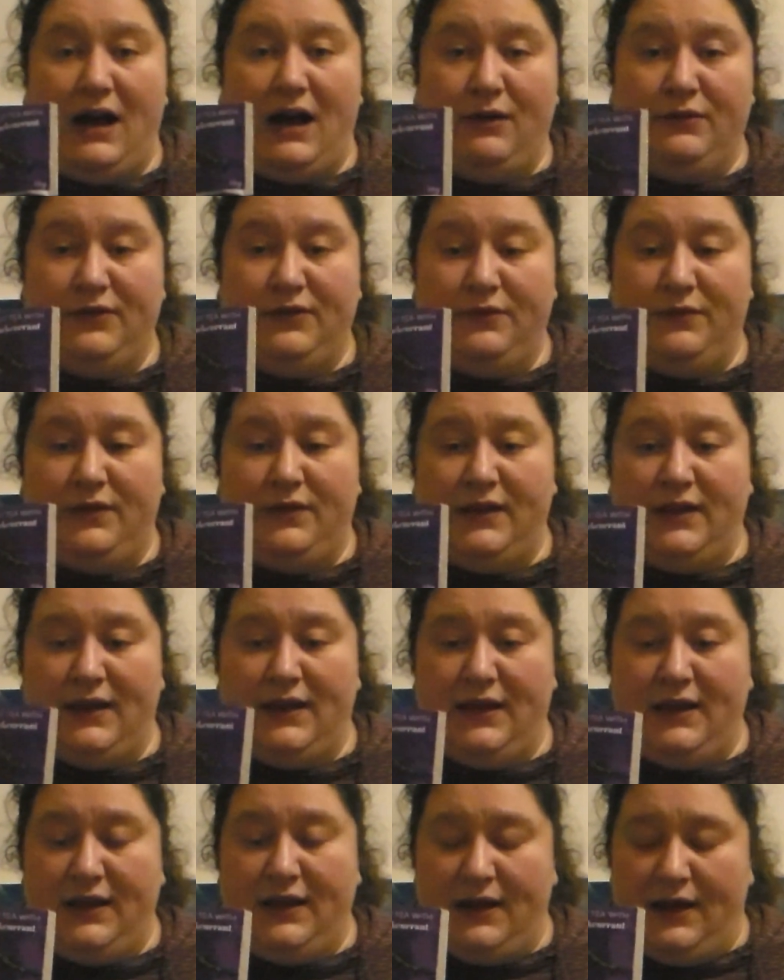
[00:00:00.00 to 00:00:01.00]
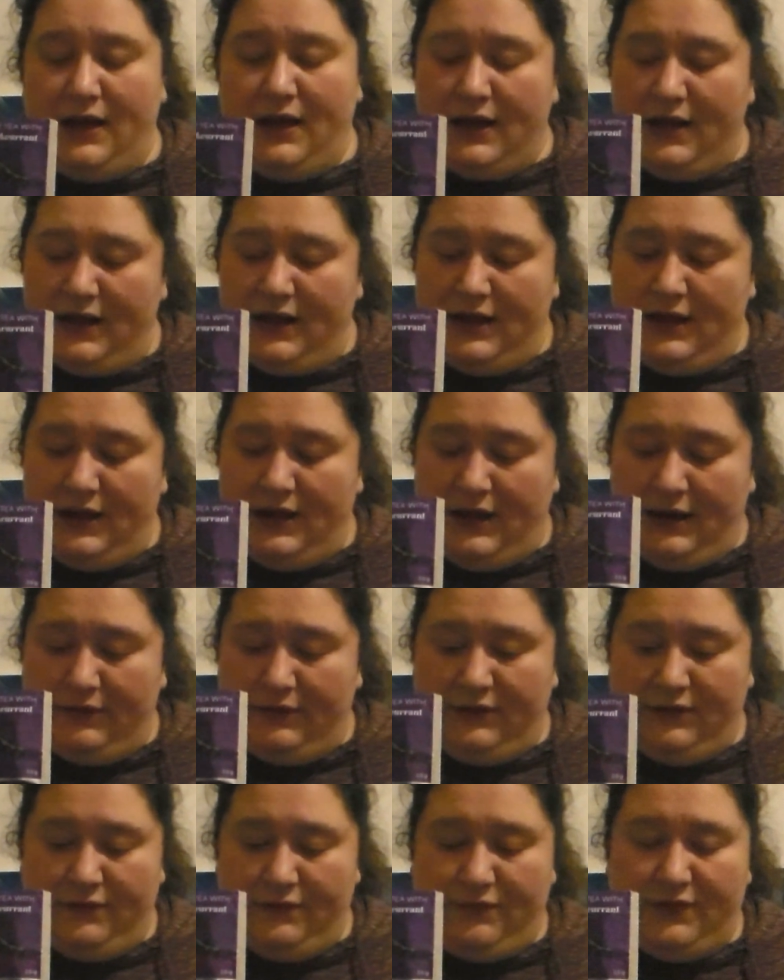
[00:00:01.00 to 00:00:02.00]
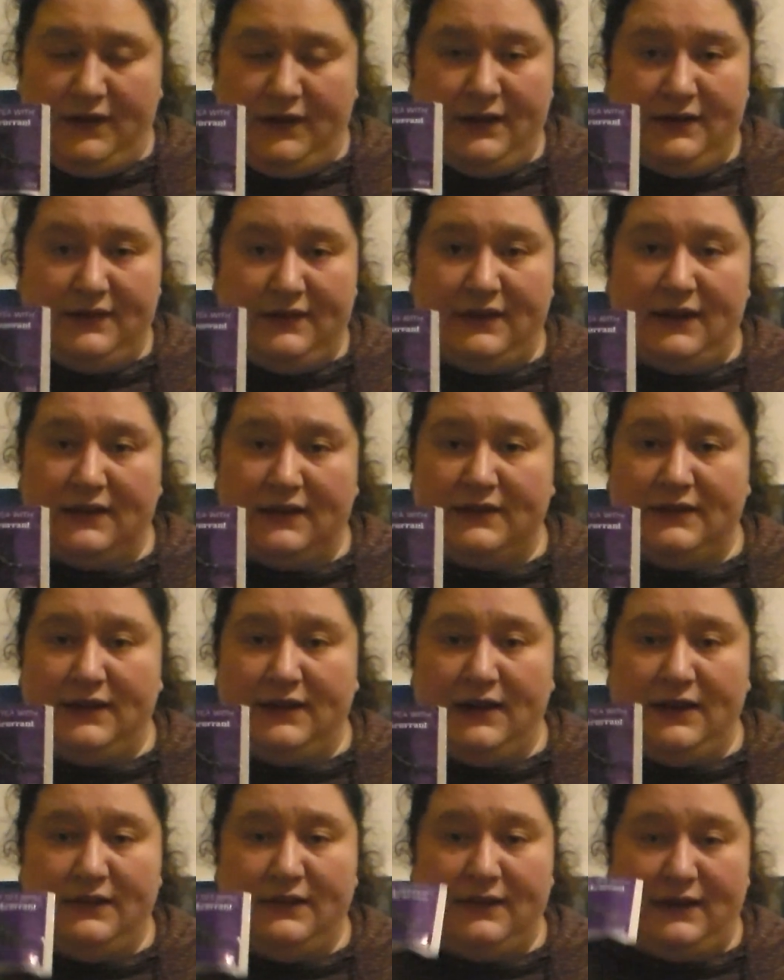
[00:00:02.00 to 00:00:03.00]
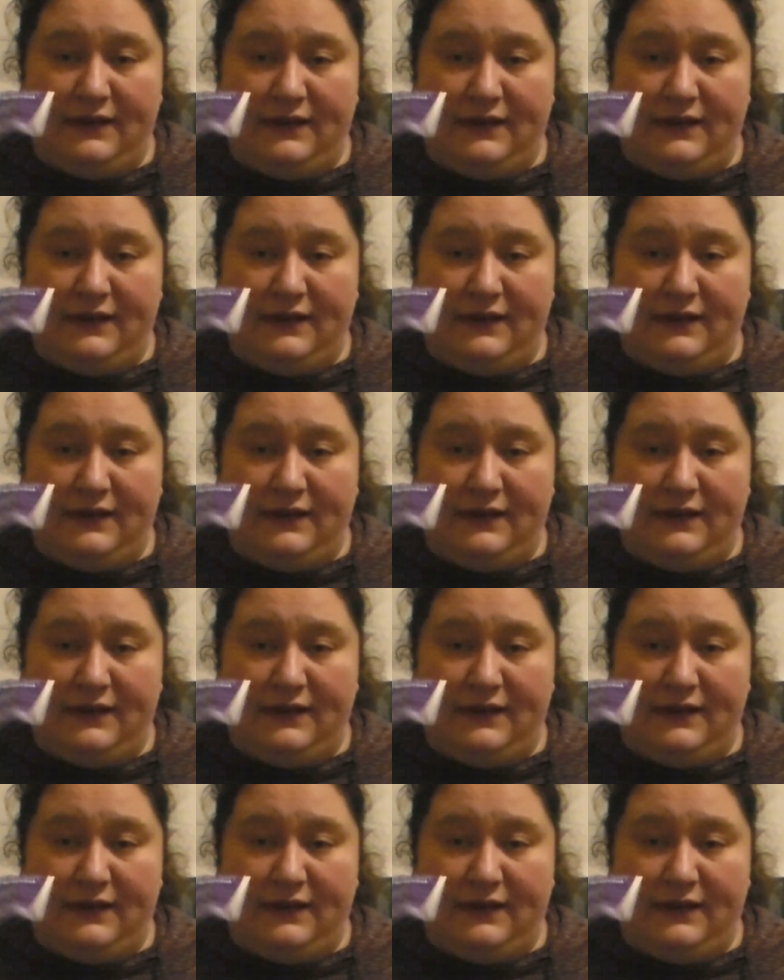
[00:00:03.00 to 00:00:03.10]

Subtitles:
Out of the 6 teas,